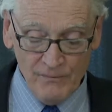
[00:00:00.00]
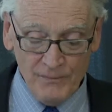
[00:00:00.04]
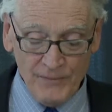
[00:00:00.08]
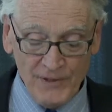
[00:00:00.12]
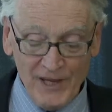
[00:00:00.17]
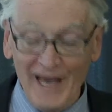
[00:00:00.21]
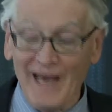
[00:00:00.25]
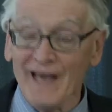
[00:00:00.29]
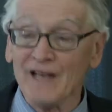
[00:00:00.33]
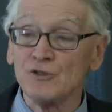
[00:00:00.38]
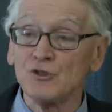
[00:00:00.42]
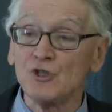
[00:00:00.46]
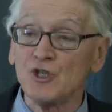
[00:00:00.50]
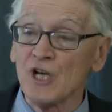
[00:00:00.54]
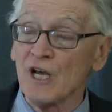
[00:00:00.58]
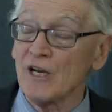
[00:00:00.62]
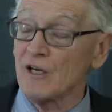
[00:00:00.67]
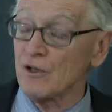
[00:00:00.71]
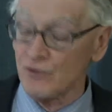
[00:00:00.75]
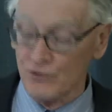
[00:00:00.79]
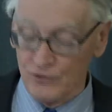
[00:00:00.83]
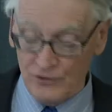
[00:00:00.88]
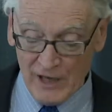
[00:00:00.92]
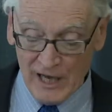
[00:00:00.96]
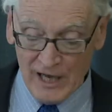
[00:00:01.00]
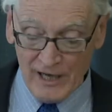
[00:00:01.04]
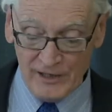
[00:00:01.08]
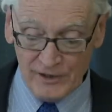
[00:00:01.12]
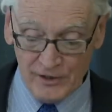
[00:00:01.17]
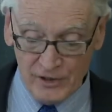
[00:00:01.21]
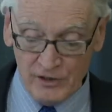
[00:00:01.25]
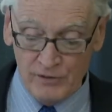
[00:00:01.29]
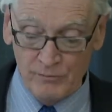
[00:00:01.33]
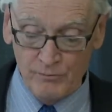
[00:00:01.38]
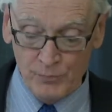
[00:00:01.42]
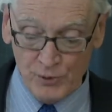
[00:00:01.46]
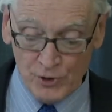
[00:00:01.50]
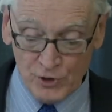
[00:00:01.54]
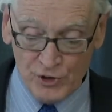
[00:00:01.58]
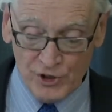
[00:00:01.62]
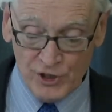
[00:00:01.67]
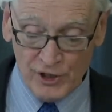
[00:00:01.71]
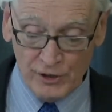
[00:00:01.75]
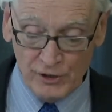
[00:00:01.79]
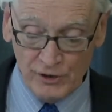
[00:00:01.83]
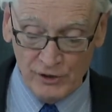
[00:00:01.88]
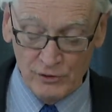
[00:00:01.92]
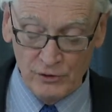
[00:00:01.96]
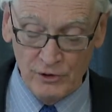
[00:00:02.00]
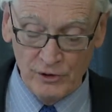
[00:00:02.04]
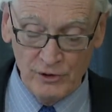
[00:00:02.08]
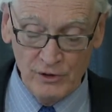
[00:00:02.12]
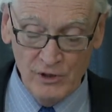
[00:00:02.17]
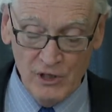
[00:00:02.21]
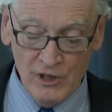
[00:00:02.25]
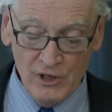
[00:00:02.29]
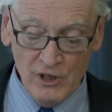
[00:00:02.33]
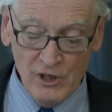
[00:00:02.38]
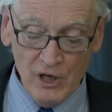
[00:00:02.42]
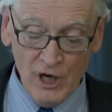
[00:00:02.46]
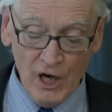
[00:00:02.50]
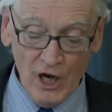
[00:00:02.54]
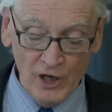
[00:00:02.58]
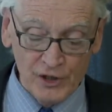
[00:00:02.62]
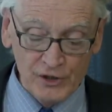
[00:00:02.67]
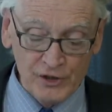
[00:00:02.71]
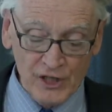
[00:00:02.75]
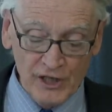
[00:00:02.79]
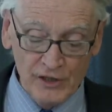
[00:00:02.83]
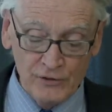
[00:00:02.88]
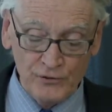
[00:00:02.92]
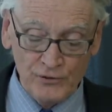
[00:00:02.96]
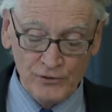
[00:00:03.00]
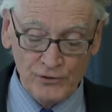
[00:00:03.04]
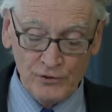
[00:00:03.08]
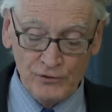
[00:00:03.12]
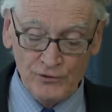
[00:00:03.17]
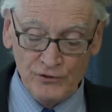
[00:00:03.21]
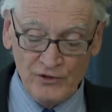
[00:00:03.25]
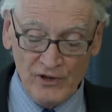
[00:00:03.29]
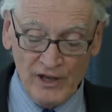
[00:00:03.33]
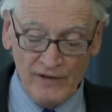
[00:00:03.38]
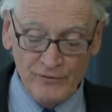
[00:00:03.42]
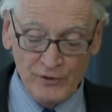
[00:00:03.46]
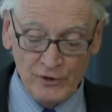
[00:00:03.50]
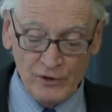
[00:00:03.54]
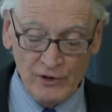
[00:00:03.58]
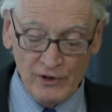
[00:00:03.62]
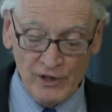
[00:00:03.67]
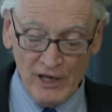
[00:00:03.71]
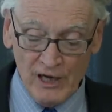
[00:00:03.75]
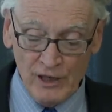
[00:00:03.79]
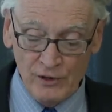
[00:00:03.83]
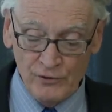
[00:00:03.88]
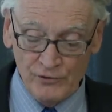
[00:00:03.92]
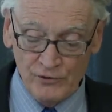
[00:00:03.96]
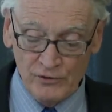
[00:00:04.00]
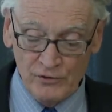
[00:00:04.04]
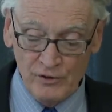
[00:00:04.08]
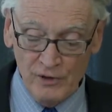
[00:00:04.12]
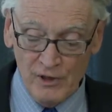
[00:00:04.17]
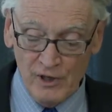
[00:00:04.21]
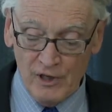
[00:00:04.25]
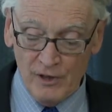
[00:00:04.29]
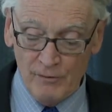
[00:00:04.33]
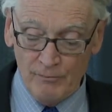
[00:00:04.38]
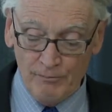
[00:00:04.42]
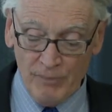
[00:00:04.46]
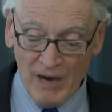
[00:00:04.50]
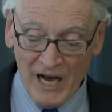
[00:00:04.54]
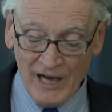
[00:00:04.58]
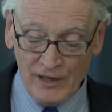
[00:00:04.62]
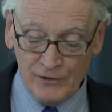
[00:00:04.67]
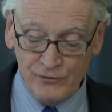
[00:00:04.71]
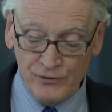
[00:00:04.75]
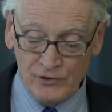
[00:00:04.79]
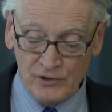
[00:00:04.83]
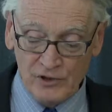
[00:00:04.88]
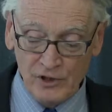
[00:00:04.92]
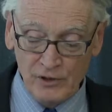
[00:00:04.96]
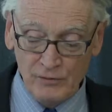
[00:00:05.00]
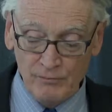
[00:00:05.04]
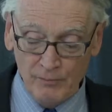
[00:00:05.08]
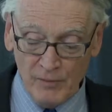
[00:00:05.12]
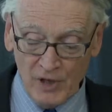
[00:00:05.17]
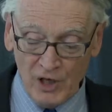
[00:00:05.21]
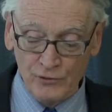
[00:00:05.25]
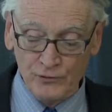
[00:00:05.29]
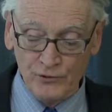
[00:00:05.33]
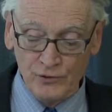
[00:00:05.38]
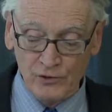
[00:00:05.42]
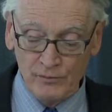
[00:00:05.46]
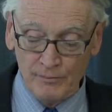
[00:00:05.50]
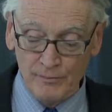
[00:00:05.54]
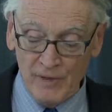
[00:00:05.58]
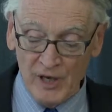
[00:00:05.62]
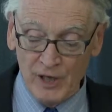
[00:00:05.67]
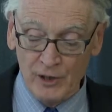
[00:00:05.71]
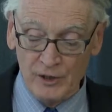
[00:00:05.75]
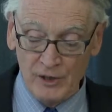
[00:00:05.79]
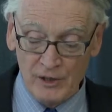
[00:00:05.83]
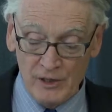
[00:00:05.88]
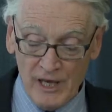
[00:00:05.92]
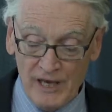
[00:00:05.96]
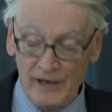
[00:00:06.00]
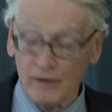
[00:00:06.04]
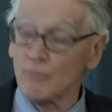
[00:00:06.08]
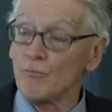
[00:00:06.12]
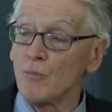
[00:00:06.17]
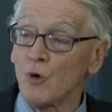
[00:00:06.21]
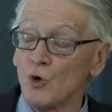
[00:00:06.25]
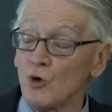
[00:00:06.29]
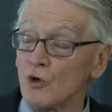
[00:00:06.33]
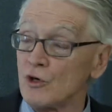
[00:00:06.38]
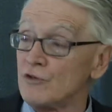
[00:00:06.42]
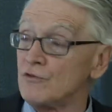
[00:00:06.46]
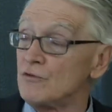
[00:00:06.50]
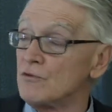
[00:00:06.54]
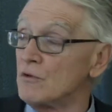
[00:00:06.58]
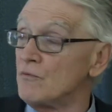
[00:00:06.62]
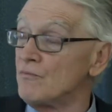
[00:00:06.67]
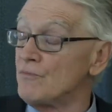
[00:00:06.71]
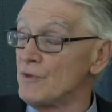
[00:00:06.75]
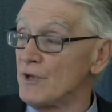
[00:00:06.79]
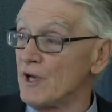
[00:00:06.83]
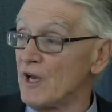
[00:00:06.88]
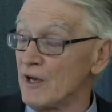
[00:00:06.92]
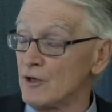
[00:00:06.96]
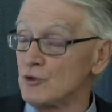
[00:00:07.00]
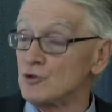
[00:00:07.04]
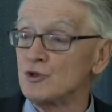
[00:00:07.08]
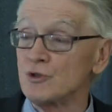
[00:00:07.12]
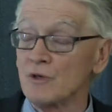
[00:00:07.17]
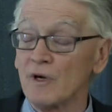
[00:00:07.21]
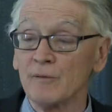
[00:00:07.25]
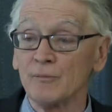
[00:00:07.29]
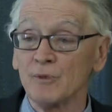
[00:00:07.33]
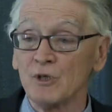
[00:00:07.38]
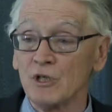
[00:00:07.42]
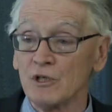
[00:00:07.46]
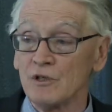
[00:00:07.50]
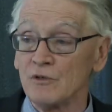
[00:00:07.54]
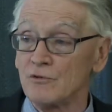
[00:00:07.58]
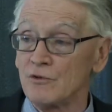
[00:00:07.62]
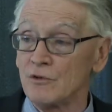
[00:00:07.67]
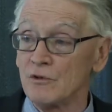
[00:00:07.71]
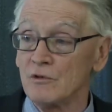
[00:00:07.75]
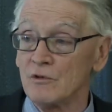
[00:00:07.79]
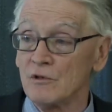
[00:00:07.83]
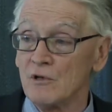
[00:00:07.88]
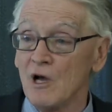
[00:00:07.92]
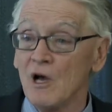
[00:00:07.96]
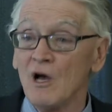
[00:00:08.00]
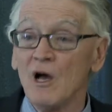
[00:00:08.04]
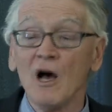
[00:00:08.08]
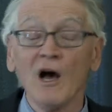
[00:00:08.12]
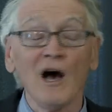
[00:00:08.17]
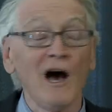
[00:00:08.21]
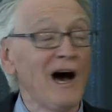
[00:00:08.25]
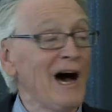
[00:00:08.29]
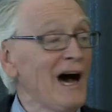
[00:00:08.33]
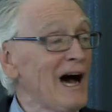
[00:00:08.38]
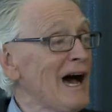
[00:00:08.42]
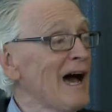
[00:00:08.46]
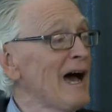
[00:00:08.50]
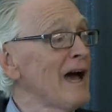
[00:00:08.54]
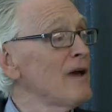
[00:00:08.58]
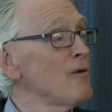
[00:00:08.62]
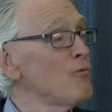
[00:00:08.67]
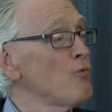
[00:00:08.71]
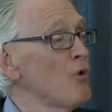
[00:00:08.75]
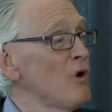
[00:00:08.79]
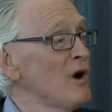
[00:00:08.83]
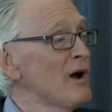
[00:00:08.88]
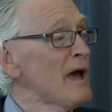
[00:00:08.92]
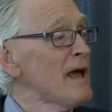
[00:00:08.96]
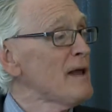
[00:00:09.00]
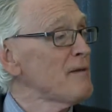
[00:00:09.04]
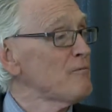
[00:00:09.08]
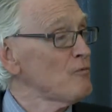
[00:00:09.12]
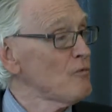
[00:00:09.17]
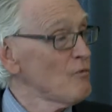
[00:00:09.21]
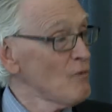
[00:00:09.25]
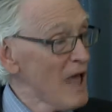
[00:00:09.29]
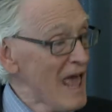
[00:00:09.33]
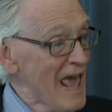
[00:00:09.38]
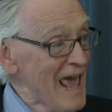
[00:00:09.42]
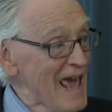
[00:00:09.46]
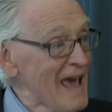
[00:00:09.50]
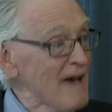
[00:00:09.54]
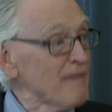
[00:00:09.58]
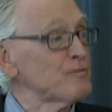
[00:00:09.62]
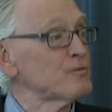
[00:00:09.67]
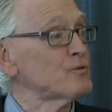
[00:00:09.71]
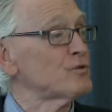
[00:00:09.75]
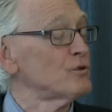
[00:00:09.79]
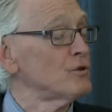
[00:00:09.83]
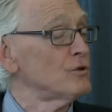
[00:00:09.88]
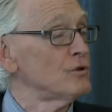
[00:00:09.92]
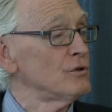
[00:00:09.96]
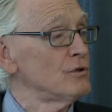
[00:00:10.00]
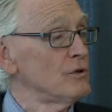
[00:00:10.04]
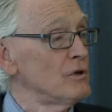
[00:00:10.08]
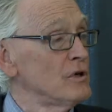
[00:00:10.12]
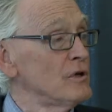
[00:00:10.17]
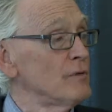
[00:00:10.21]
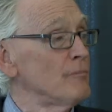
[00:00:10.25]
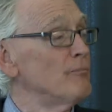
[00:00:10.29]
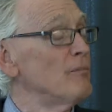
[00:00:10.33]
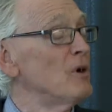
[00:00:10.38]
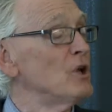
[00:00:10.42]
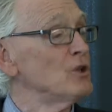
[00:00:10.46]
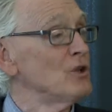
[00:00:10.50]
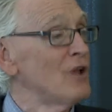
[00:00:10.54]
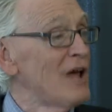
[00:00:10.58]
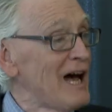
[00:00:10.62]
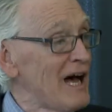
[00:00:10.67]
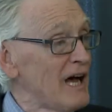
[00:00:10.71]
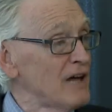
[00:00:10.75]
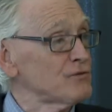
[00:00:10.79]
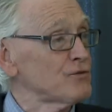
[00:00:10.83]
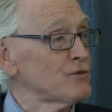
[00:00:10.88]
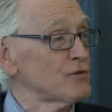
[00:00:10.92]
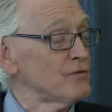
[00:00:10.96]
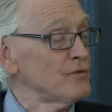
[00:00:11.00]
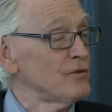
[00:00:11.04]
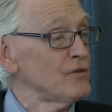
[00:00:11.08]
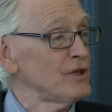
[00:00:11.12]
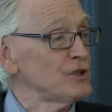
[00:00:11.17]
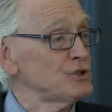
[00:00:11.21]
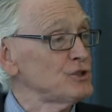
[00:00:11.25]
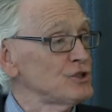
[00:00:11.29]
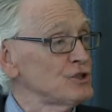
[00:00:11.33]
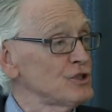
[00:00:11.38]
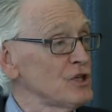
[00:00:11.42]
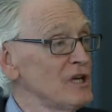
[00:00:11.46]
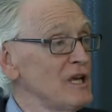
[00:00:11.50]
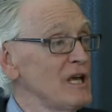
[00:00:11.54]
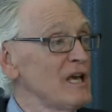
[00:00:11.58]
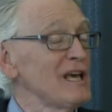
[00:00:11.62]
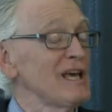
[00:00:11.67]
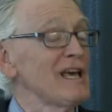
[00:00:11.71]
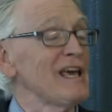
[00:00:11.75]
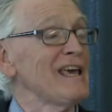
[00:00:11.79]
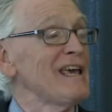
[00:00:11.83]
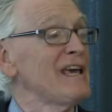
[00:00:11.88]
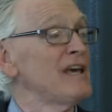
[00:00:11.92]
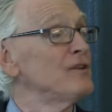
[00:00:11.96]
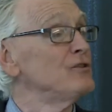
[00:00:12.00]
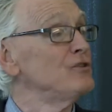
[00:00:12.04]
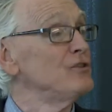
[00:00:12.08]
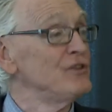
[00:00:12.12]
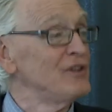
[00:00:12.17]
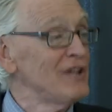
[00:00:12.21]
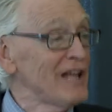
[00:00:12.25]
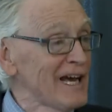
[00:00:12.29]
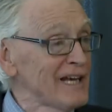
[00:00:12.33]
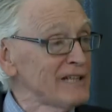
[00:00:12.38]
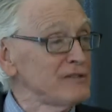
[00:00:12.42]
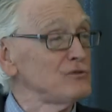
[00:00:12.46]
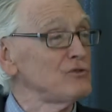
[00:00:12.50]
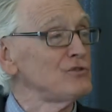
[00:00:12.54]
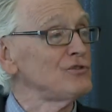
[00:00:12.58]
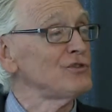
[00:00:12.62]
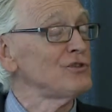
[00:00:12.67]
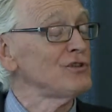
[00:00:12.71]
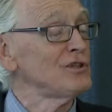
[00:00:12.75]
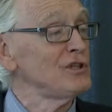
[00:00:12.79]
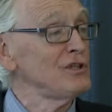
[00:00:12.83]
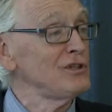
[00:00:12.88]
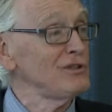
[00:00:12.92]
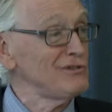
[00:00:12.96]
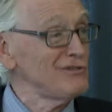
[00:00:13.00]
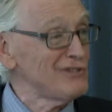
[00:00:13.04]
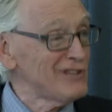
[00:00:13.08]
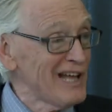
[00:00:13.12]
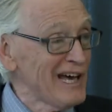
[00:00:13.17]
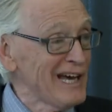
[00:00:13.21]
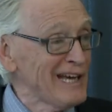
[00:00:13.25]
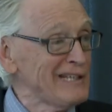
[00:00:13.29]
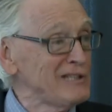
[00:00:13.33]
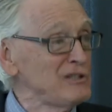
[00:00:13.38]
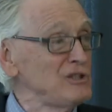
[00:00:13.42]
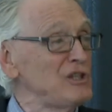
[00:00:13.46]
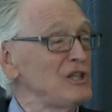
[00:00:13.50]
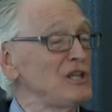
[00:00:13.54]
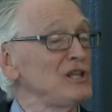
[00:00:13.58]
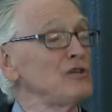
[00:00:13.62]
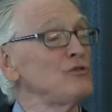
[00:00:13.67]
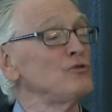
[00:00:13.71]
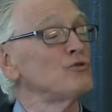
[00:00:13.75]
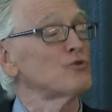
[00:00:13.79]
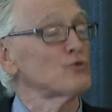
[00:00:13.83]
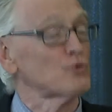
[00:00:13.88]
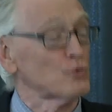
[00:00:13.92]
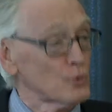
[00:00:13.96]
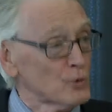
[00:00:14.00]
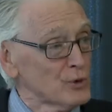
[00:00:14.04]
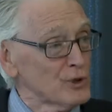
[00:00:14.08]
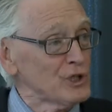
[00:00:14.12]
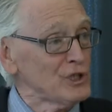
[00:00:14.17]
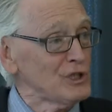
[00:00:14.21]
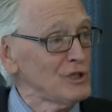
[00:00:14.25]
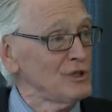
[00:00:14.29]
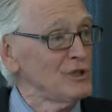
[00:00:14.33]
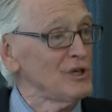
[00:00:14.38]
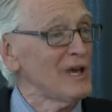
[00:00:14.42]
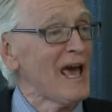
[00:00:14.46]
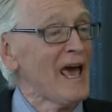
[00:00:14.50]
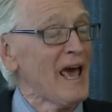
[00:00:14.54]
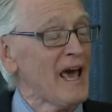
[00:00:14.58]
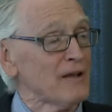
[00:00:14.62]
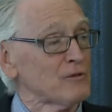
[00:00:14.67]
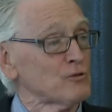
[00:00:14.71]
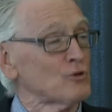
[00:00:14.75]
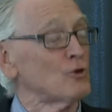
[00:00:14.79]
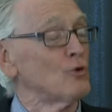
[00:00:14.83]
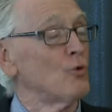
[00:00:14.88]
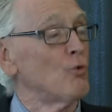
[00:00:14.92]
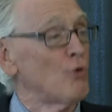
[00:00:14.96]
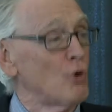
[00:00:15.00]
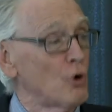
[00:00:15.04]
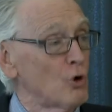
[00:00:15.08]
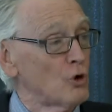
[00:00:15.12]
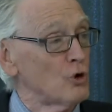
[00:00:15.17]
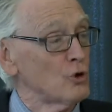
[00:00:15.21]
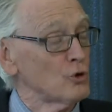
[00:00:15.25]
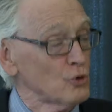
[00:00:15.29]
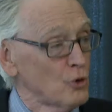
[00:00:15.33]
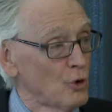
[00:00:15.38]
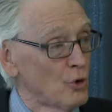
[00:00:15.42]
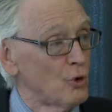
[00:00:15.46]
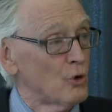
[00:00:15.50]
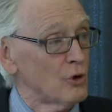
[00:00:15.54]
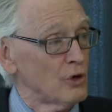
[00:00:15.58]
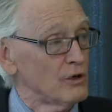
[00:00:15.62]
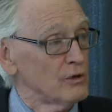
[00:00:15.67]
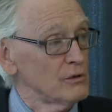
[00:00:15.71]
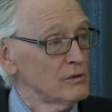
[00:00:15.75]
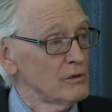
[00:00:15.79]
and genocide in particular against the 7,000 Bosnian Muslim men and boys at Srebrenica. I went after Milosevic in 1993 at the World Court,